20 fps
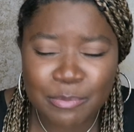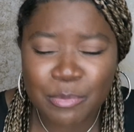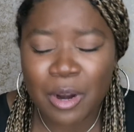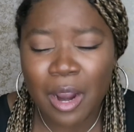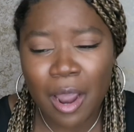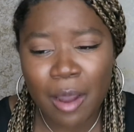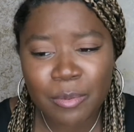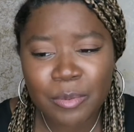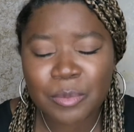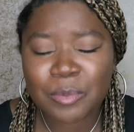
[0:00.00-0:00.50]

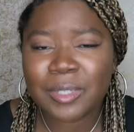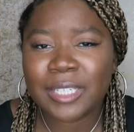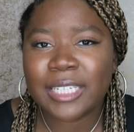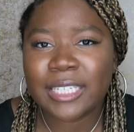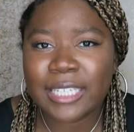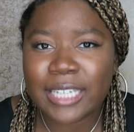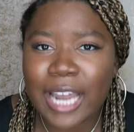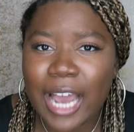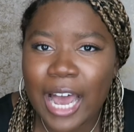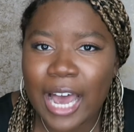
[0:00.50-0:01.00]
Probably
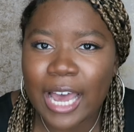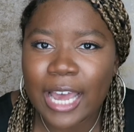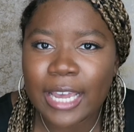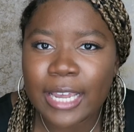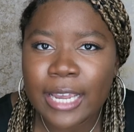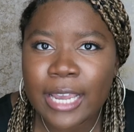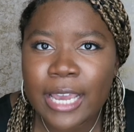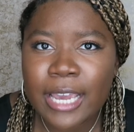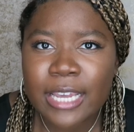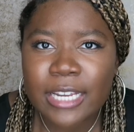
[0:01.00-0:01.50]

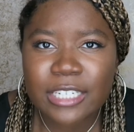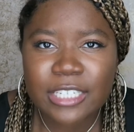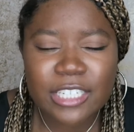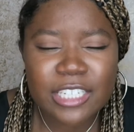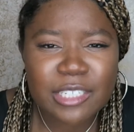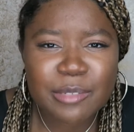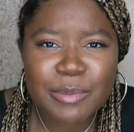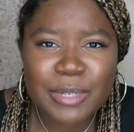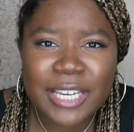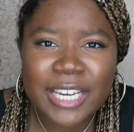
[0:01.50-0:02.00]
not,
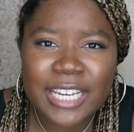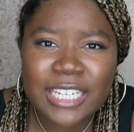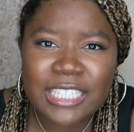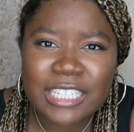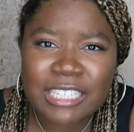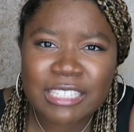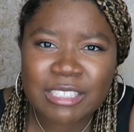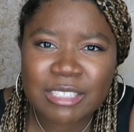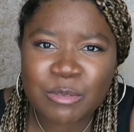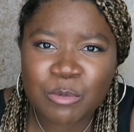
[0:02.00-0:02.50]
just because
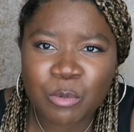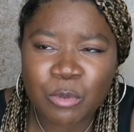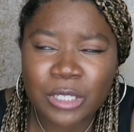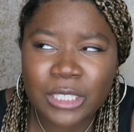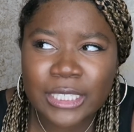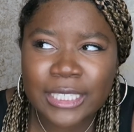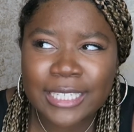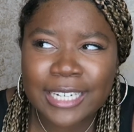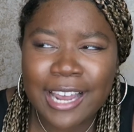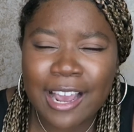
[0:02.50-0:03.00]
it's
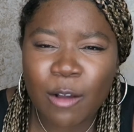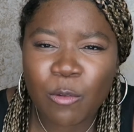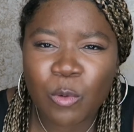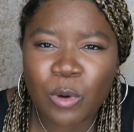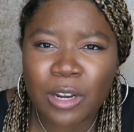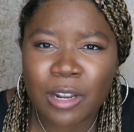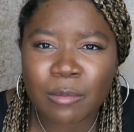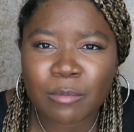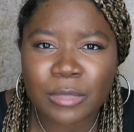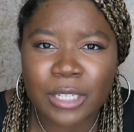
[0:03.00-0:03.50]
really not
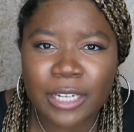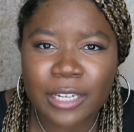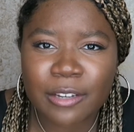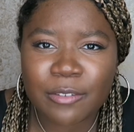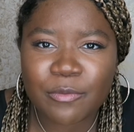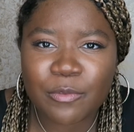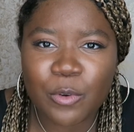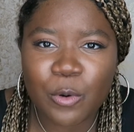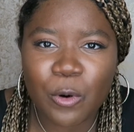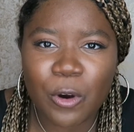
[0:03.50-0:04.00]
what I'm
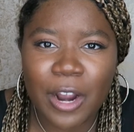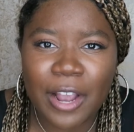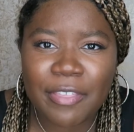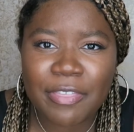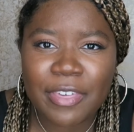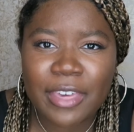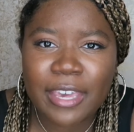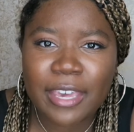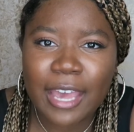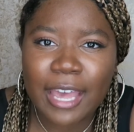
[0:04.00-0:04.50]
looking for. I
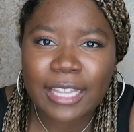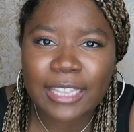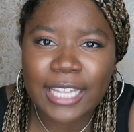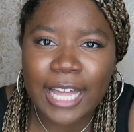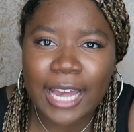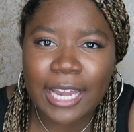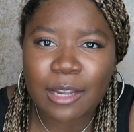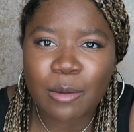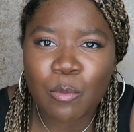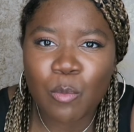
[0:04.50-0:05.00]
think I
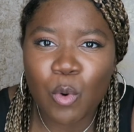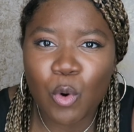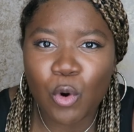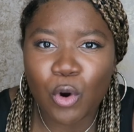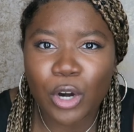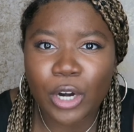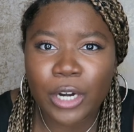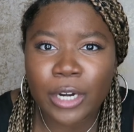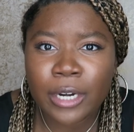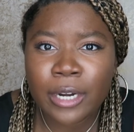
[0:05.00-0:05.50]
like
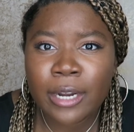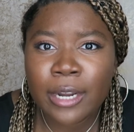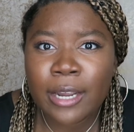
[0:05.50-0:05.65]
more